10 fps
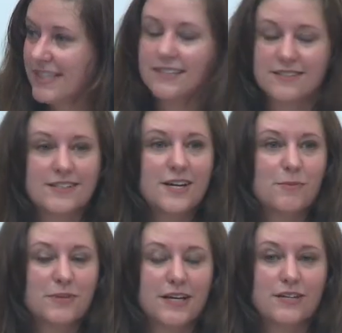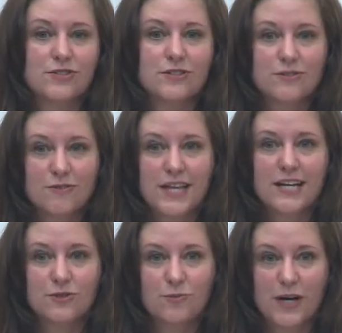That's the obligation. So
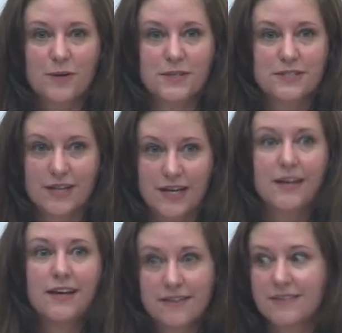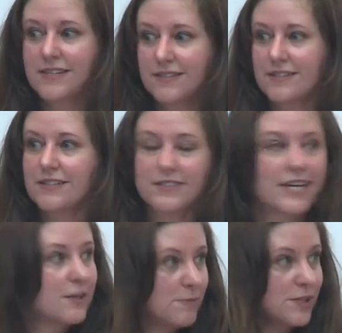that's why we say these things
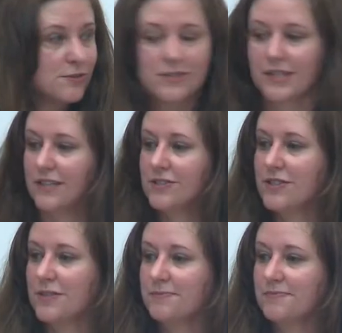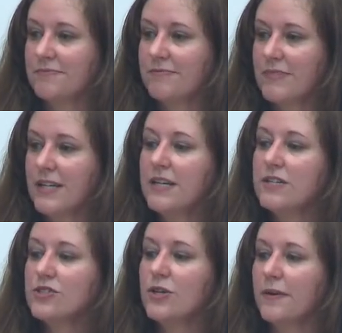can be used against you.
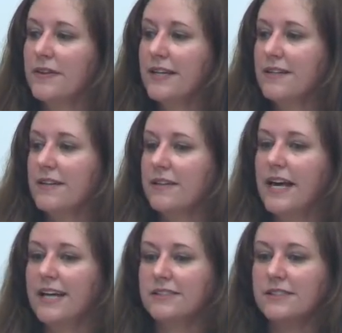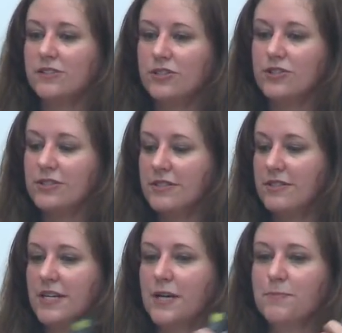So, and then last, this is just a
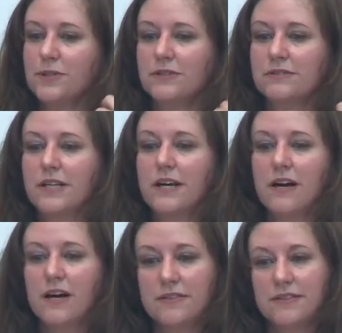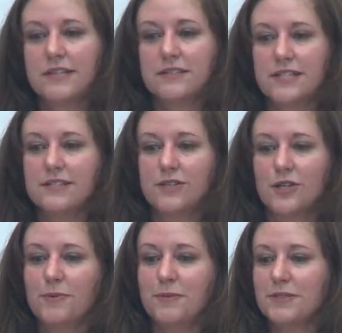sample that TISA
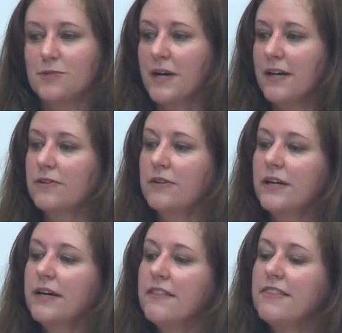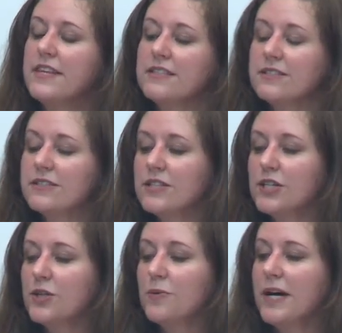commitments matter. This is the
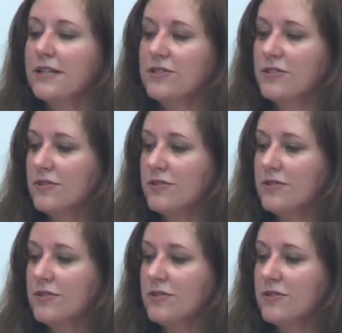U.S.